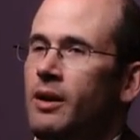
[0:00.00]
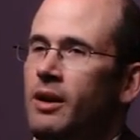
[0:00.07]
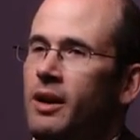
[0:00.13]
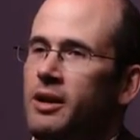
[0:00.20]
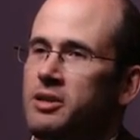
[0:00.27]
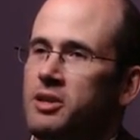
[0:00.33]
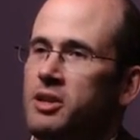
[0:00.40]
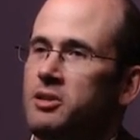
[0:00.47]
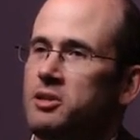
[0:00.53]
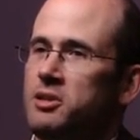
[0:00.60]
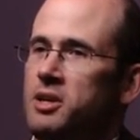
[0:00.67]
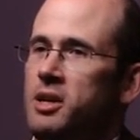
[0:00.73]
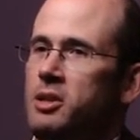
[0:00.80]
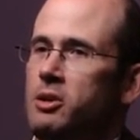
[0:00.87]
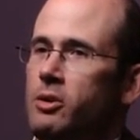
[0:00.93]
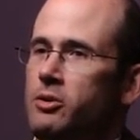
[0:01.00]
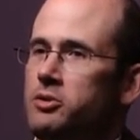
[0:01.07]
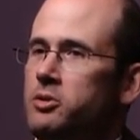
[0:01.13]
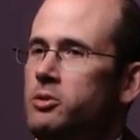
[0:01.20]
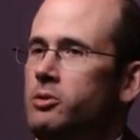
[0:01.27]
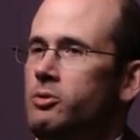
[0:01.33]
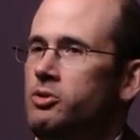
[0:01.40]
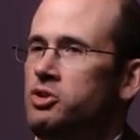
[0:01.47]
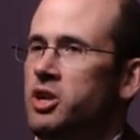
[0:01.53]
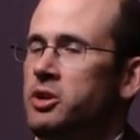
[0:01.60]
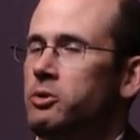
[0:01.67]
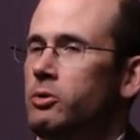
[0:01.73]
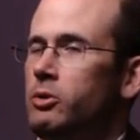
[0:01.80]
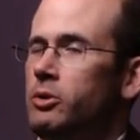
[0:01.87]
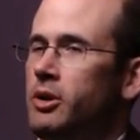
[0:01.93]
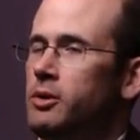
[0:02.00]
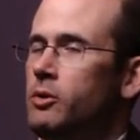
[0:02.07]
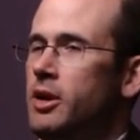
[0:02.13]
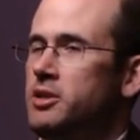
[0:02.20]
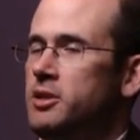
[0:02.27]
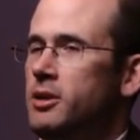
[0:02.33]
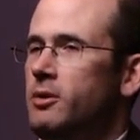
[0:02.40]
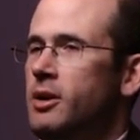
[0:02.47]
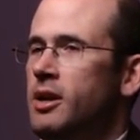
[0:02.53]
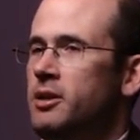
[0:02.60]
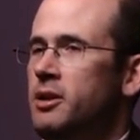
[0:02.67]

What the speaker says: And as you can see, there are two general criteria